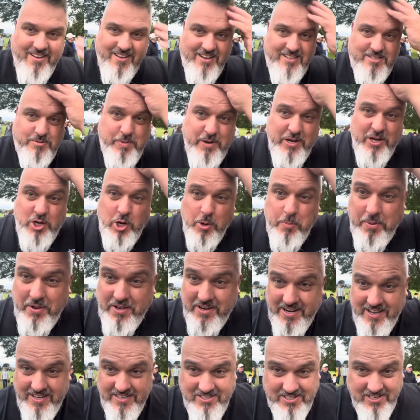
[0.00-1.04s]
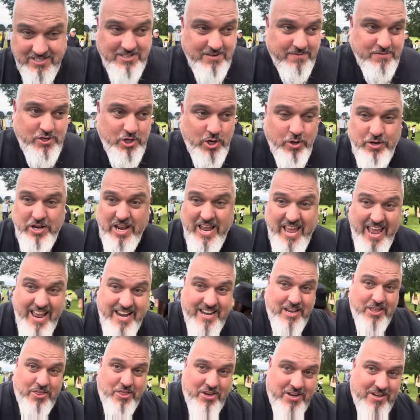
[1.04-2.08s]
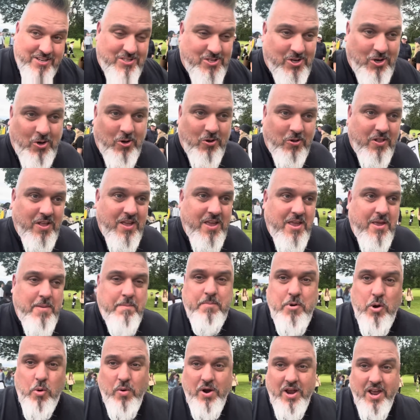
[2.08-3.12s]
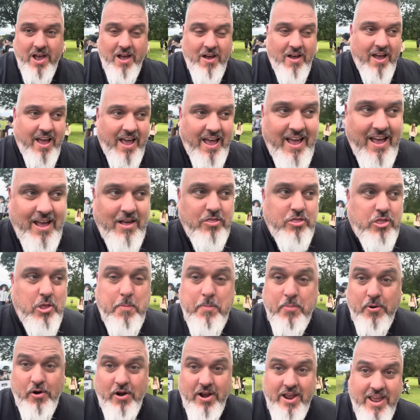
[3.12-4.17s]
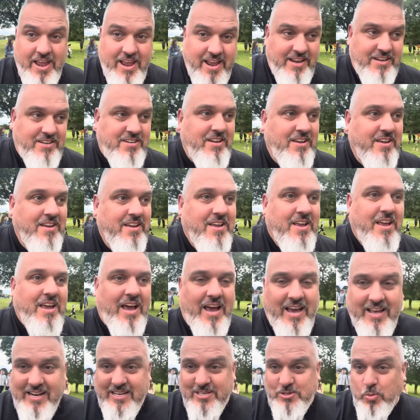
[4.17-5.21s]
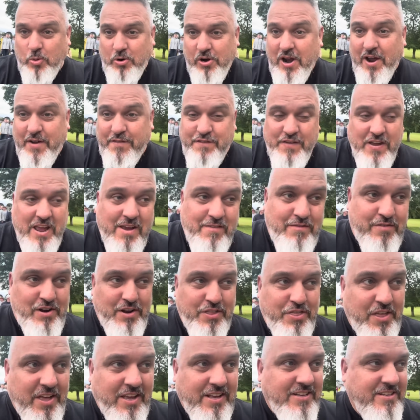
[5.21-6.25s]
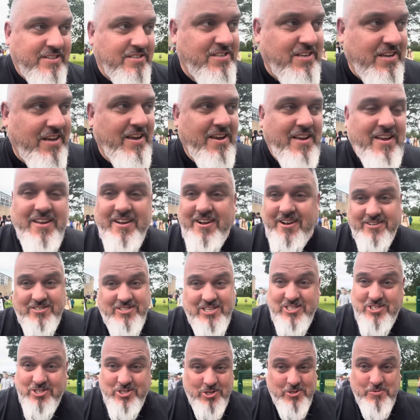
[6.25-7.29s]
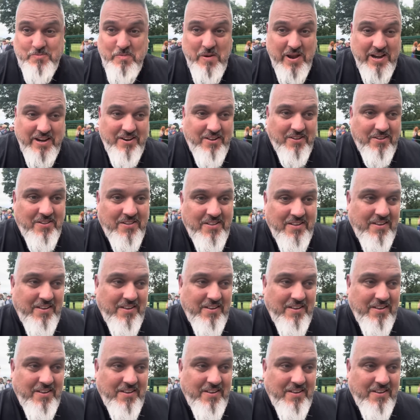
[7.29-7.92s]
it's been a couple of days since I've showed you anything at all, but we are at the parade, and it's one of our favourite things because it's just mental.